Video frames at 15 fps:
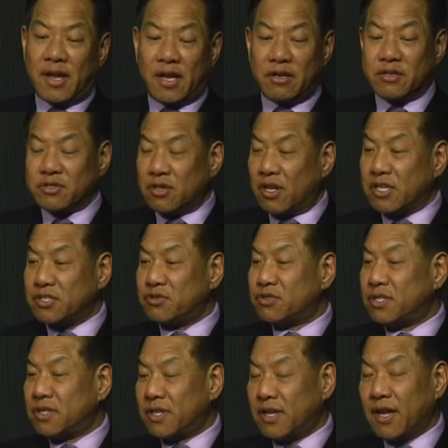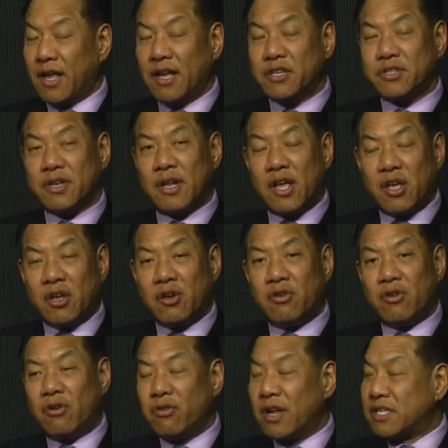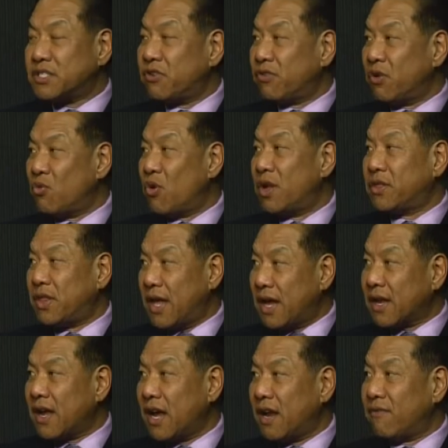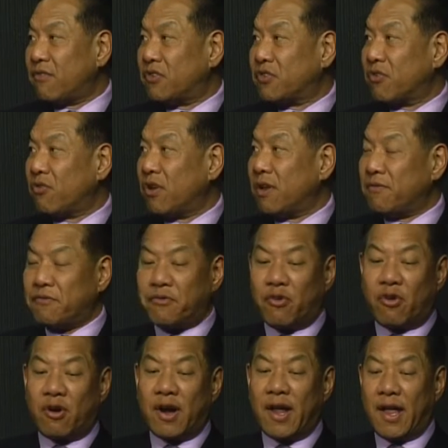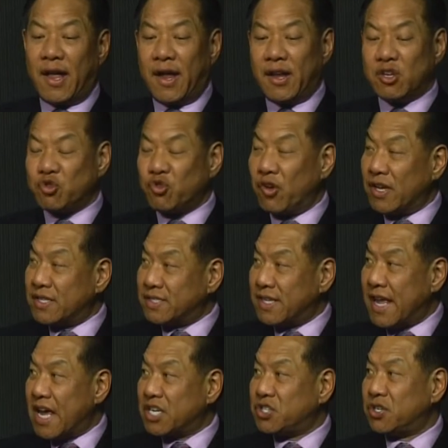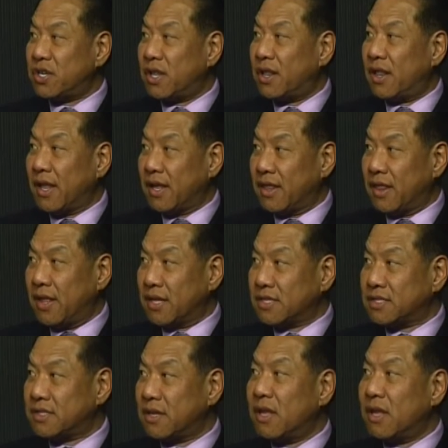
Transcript: handles lawsuits and litigation. You don't necessarily want that kind of attorney for a transaction like this.